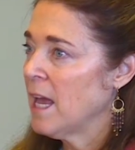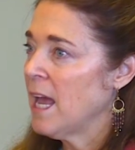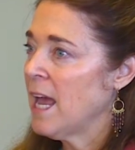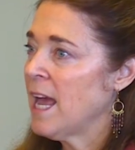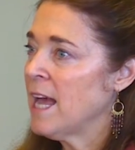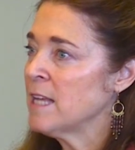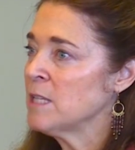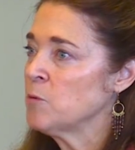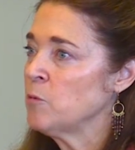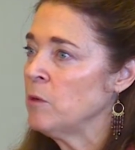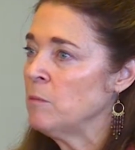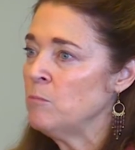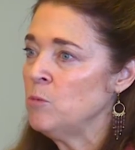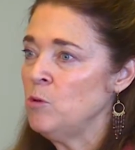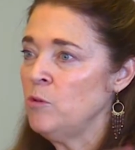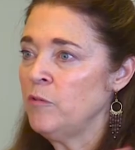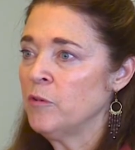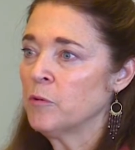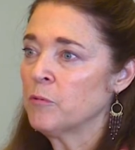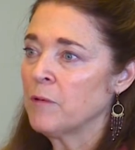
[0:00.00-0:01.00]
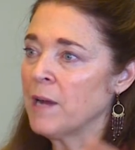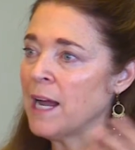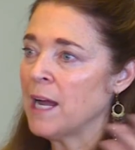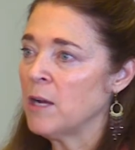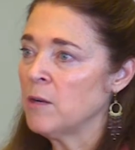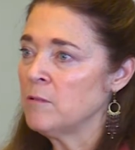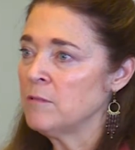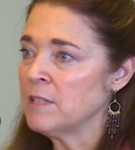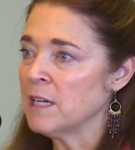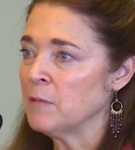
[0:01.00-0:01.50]
As we move
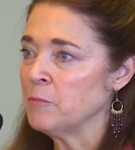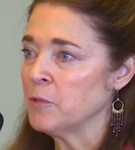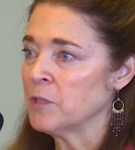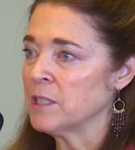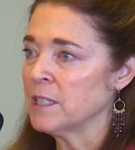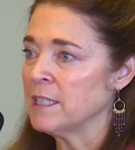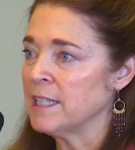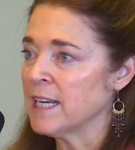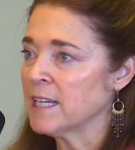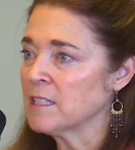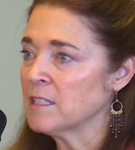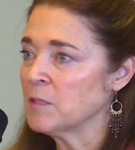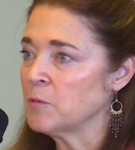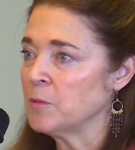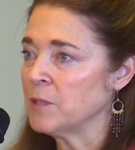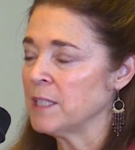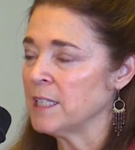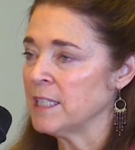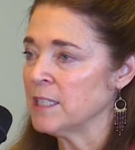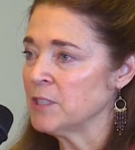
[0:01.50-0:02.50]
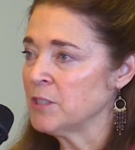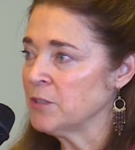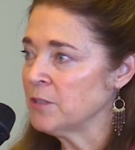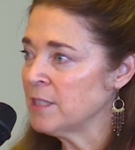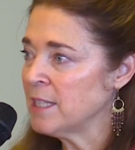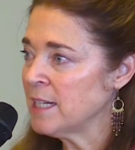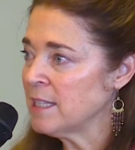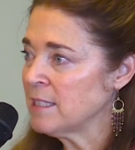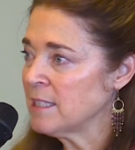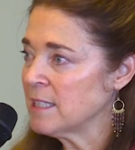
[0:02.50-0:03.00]
around and we're connected with the
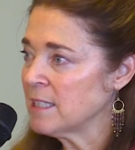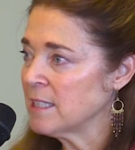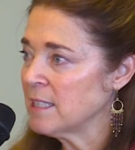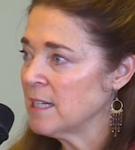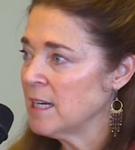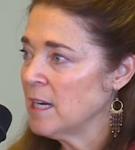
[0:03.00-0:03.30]
internet,